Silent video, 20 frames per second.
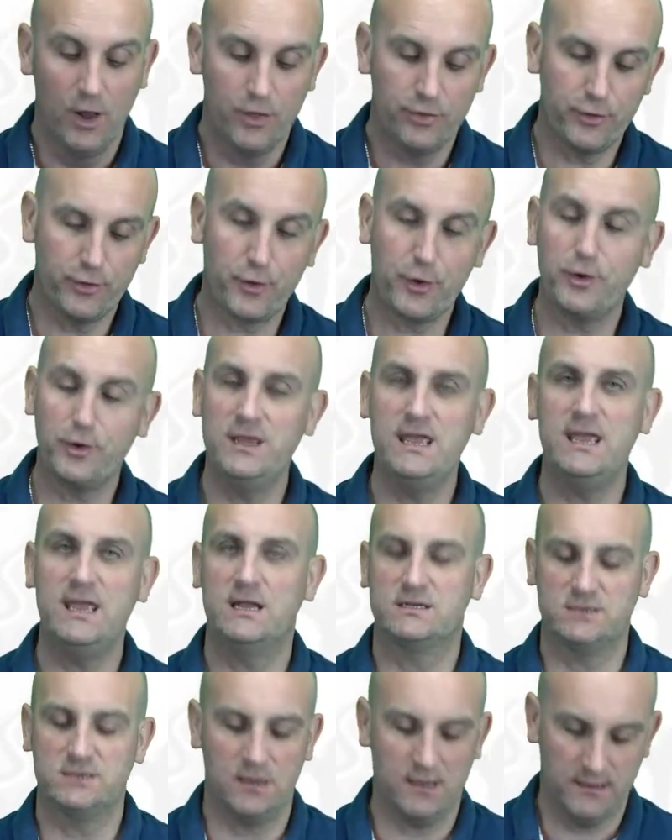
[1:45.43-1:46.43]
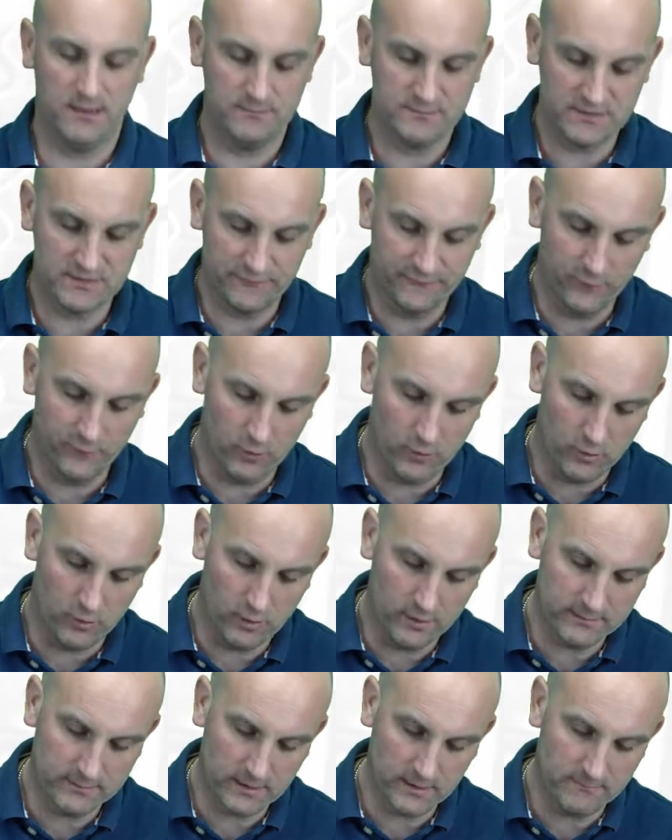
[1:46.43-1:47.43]
3 times
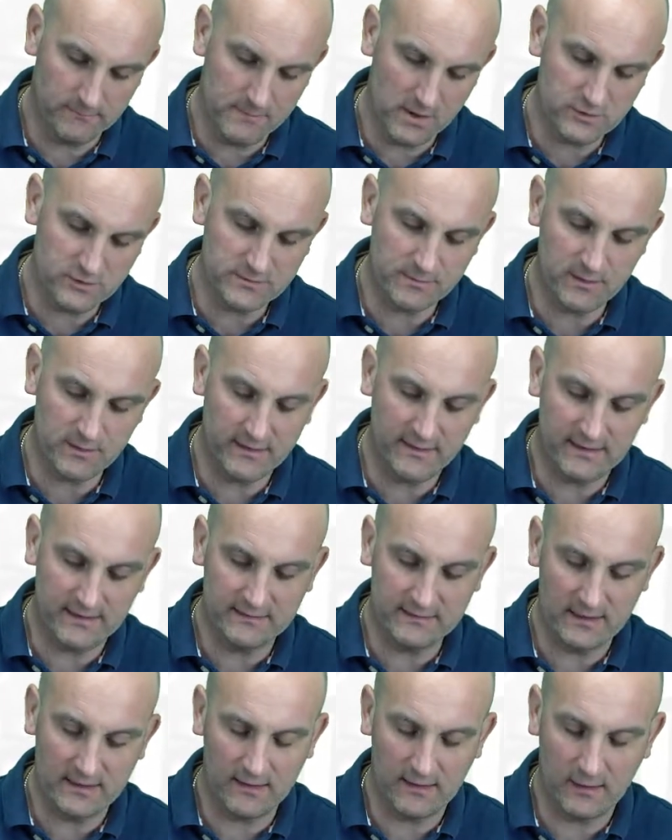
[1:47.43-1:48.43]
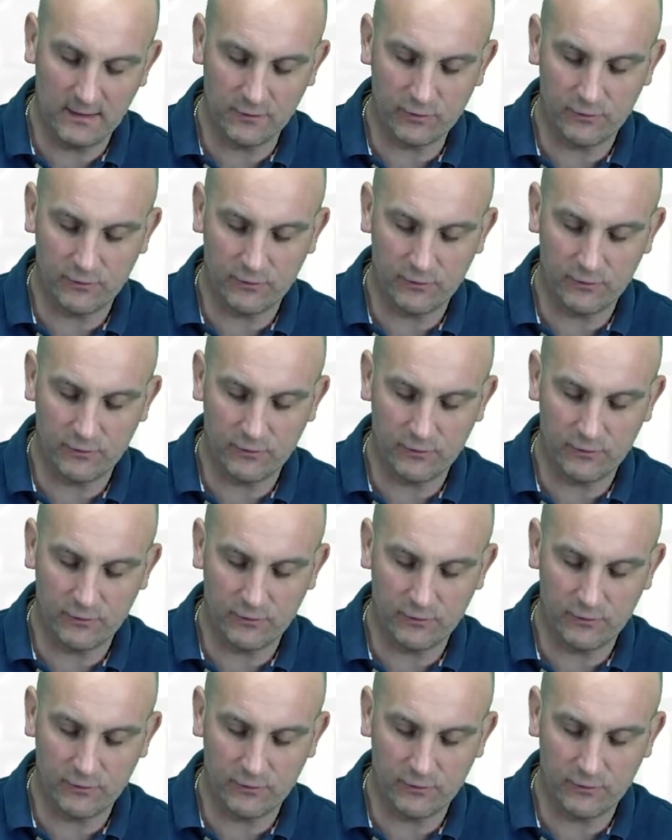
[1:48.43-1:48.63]
4, I'm going to multiply that together.